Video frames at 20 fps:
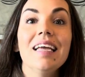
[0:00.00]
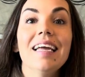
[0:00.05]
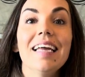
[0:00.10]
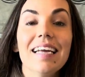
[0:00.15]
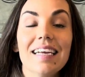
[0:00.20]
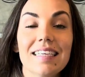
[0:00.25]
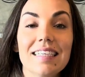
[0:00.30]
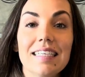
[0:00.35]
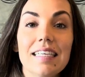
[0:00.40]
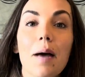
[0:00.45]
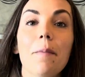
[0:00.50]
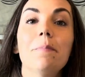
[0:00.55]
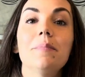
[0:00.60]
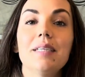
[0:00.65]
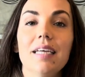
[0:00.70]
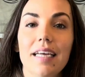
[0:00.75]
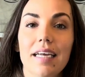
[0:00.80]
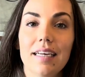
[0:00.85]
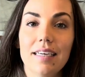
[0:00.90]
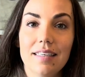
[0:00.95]
Accept
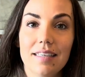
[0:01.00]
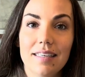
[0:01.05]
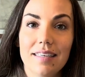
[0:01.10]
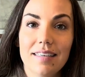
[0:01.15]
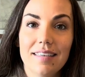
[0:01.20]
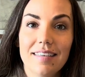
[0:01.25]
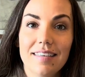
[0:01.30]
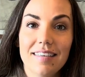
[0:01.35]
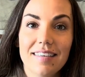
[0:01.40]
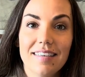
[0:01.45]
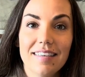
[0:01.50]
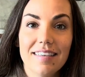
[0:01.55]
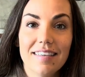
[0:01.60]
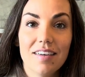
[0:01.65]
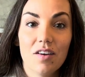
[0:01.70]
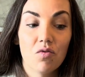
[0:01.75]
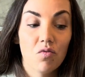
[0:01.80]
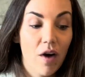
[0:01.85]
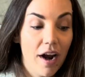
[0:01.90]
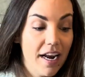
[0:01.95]
it,
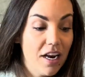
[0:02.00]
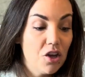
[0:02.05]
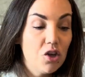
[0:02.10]
right?